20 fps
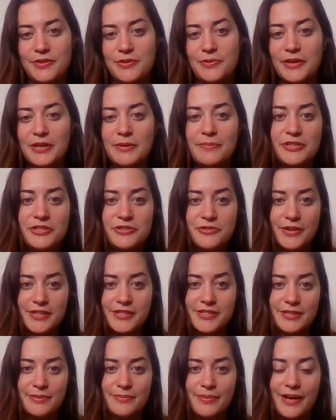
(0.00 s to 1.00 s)
You want to be
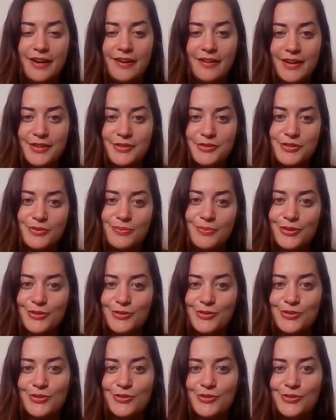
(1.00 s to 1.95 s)
trusted by your customers.